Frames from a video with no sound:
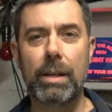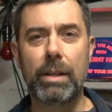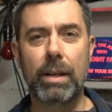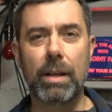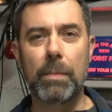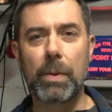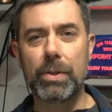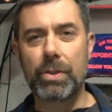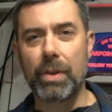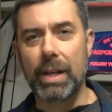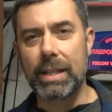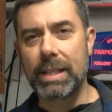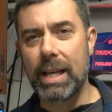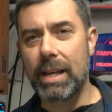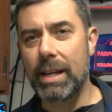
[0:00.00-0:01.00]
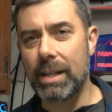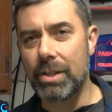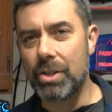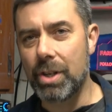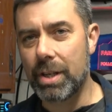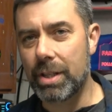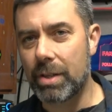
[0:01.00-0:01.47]
You're going to put your antenna in
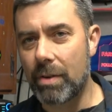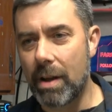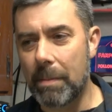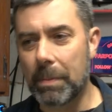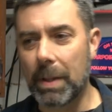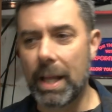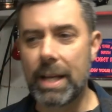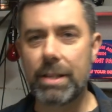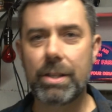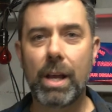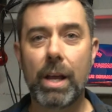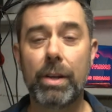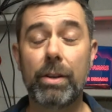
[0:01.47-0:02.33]
just the right place.